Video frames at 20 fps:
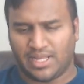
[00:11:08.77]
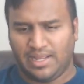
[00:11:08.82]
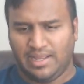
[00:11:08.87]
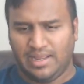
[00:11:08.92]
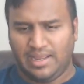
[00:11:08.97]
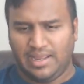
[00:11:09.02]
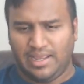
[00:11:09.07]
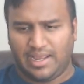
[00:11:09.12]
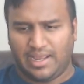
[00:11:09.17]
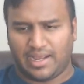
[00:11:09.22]

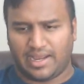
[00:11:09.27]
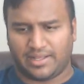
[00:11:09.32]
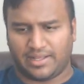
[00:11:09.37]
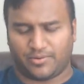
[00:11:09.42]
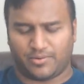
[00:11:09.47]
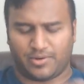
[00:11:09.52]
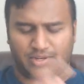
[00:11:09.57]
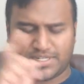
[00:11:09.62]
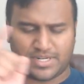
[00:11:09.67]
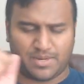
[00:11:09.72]
And the
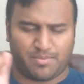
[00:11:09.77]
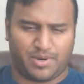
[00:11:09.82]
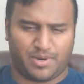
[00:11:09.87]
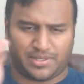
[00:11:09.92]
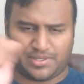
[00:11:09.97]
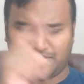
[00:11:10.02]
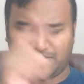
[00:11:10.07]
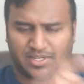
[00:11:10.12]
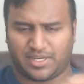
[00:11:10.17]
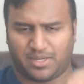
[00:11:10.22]
reason I brought
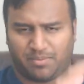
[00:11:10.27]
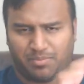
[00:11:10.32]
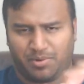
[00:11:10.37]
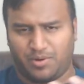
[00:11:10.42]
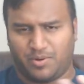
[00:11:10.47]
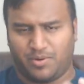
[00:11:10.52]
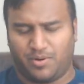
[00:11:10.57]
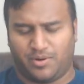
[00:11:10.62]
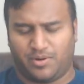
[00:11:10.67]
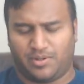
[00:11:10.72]
this up,
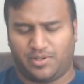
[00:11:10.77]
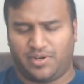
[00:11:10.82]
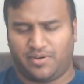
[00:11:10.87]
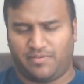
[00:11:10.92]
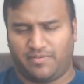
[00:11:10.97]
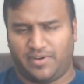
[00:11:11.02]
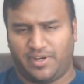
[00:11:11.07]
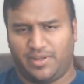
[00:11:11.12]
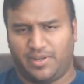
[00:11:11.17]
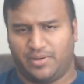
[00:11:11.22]
earlier
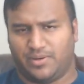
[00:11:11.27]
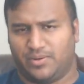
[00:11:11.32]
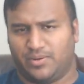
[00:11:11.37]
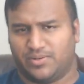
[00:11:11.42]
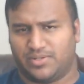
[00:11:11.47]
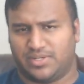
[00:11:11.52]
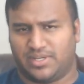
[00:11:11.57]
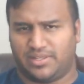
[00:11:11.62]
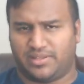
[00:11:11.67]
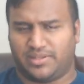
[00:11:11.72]
videos
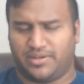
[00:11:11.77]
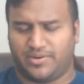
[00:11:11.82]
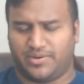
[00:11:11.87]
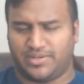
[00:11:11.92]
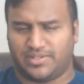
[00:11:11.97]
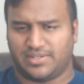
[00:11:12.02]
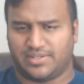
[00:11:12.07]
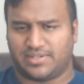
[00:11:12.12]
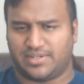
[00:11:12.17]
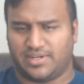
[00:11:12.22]
and theories
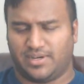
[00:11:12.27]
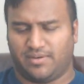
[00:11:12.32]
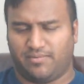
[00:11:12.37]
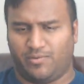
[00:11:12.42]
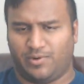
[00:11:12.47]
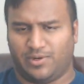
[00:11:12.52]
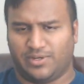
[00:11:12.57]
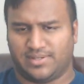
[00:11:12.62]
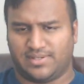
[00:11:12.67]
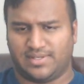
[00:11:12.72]
and stuff
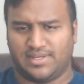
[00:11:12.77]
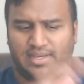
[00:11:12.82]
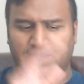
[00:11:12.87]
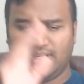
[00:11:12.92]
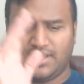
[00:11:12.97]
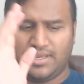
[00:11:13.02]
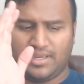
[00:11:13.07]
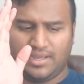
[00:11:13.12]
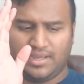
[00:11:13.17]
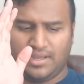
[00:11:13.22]
was
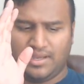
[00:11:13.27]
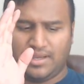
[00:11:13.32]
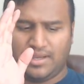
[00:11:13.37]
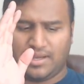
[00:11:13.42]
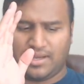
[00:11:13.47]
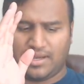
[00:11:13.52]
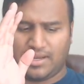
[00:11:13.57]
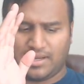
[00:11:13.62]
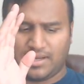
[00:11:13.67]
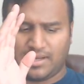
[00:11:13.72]

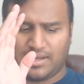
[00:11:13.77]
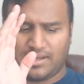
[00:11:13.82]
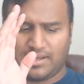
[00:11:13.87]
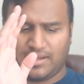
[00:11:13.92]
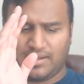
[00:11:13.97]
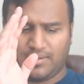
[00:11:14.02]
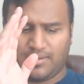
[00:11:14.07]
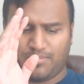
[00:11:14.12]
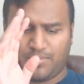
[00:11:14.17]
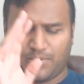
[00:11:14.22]

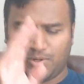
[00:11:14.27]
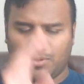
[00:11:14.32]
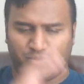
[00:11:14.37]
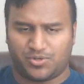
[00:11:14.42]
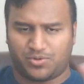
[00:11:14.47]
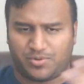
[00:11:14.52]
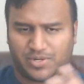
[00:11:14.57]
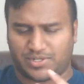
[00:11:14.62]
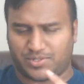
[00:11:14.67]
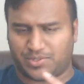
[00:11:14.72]
post
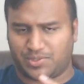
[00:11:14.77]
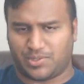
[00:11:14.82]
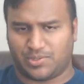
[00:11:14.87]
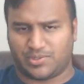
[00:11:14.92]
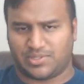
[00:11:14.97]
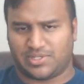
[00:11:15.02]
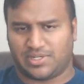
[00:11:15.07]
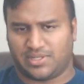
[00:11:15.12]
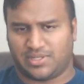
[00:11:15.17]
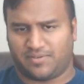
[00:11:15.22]

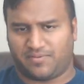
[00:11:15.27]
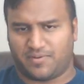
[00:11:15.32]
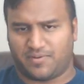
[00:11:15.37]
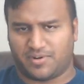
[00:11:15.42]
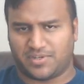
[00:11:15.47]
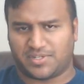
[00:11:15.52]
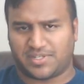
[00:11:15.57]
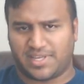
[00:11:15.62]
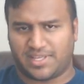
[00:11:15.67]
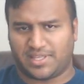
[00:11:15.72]
Dressrosa, the first
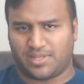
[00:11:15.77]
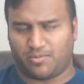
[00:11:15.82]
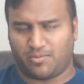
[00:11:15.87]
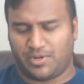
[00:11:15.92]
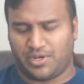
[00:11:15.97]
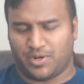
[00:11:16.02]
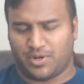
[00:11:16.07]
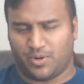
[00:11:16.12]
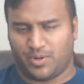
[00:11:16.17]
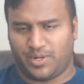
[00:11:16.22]
thing that we
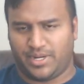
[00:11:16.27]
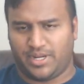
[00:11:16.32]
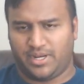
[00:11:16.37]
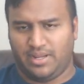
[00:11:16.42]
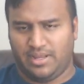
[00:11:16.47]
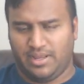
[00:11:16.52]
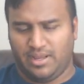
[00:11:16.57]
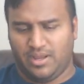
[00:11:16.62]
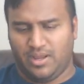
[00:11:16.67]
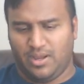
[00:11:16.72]
noted
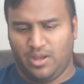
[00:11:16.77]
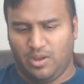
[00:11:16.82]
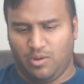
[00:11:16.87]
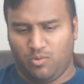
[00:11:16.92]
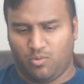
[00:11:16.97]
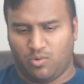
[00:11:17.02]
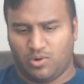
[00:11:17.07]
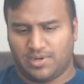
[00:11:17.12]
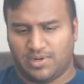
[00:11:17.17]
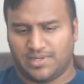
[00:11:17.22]

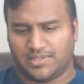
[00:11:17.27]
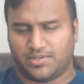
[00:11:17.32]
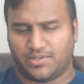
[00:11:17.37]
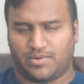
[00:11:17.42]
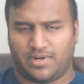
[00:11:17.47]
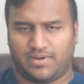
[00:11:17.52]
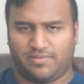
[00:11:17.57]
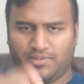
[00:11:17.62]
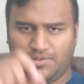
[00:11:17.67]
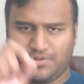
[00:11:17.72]
was the
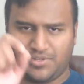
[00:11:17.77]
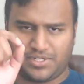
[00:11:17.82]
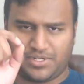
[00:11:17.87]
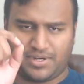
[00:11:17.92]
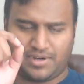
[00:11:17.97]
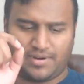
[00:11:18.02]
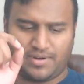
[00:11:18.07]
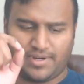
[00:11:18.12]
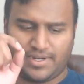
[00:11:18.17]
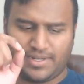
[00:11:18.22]

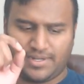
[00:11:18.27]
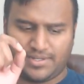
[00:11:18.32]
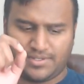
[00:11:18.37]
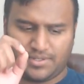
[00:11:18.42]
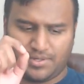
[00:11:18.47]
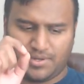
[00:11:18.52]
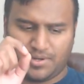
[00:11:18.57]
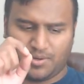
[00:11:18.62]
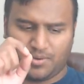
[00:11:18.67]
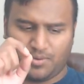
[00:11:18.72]
Revolutionaries,
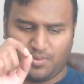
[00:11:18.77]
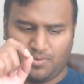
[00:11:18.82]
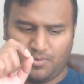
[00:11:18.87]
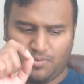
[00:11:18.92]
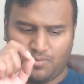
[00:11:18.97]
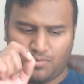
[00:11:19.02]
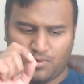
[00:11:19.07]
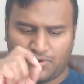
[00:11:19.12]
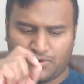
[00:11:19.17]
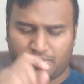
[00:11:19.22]

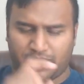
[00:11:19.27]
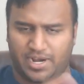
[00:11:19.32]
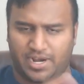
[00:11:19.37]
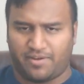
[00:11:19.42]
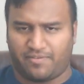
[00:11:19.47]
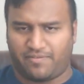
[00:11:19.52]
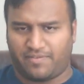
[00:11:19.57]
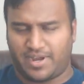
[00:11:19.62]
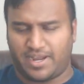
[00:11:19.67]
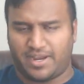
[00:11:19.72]
were trying to
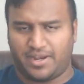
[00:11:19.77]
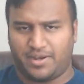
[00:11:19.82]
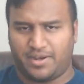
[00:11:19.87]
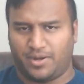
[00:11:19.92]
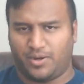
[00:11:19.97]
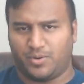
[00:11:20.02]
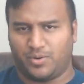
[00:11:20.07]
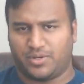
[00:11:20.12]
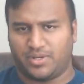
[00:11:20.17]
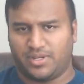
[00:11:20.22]
find
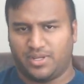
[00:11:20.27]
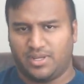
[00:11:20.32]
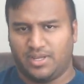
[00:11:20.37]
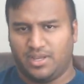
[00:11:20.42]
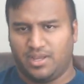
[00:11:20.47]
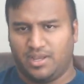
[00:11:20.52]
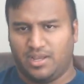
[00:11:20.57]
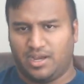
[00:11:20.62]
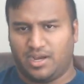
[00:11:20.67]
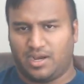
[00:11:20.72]
out
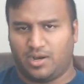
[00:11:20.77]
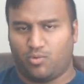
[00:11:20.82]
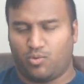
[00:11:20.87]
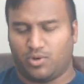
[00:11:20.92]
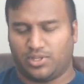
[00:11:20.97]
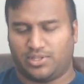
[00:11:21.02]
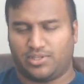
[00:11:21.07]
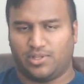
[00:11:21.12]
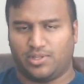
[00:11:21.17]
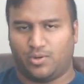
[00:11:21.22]
what
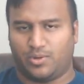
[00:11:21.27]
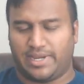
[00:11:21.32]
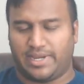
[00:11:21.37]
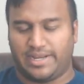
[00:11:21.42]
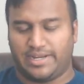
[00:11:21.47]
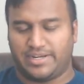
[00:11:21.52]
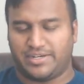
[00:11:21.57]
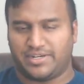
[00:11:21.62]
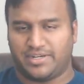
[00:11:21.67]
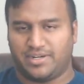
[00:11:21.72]
the
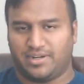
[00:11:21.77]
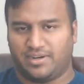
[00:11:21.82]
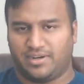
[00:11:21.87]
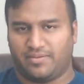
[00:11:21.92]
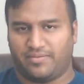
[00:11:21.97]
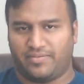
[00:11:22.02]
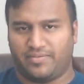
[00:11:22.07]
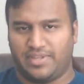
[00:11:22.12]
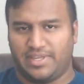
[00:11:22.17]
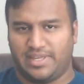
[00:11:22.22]
location of
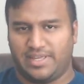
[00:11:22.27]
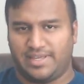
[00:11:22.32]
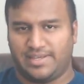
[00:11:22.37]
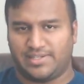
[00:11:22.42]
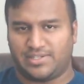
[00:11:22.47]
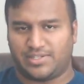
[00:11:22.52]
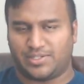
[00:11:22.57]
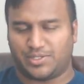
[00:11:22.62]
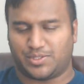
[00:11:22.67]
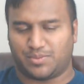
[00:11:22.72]
the
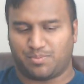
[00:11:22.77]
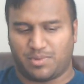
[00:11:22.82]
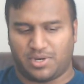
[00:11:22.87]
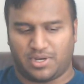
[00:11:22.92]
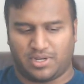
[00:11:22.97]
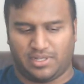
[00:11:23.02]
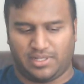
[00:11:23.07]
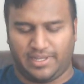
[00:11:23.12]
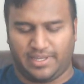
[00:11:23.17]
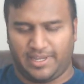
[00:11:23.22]

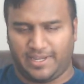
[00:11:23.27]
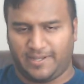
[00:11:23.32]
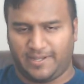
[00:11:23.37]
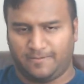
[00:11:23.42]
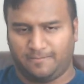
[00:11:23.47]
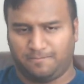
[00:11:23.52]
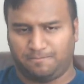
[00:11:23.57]
smuggling,